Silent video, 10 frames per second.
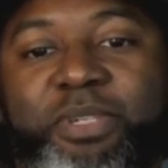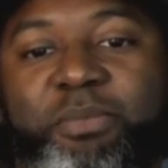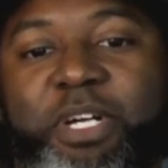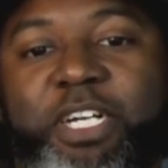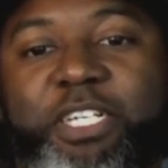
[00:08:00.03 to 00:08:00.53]

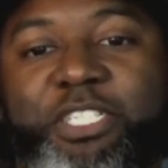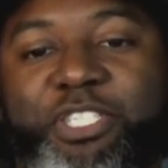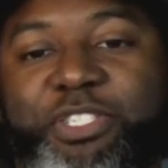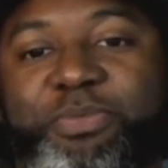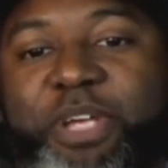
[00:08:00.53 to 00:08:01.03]
a
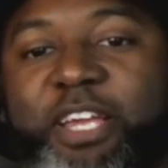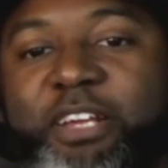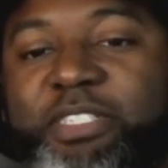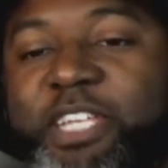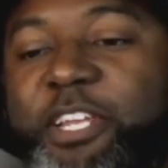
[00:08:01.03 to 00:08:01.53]
hush. I ain't gonna
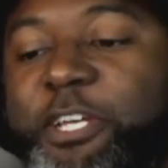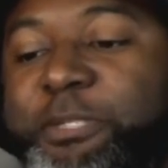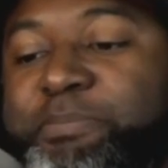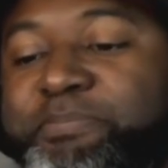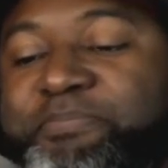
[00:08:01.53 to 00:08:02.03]
say nothing.
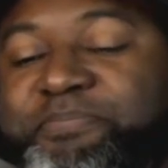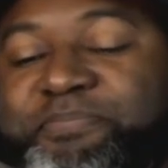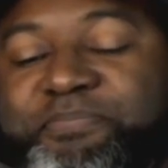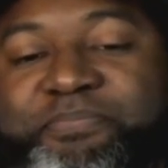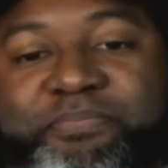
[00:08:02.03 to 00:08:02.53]
I
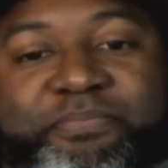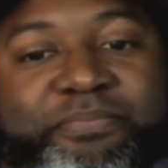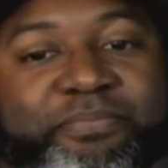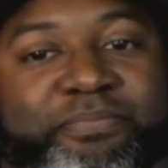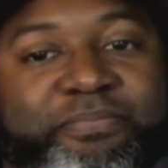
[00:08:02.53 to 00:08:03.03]

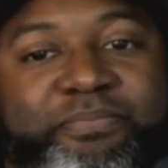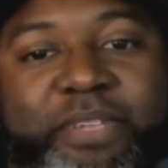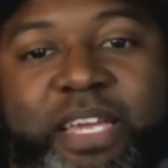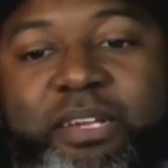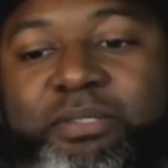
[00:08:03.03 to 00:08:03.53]
apologize.
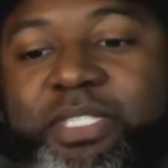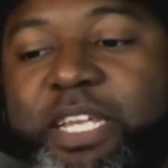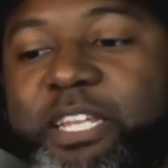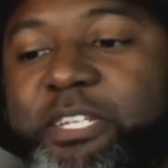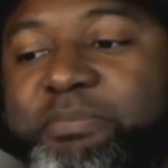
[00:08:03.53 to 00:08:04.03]
I ain't gonna say nothing.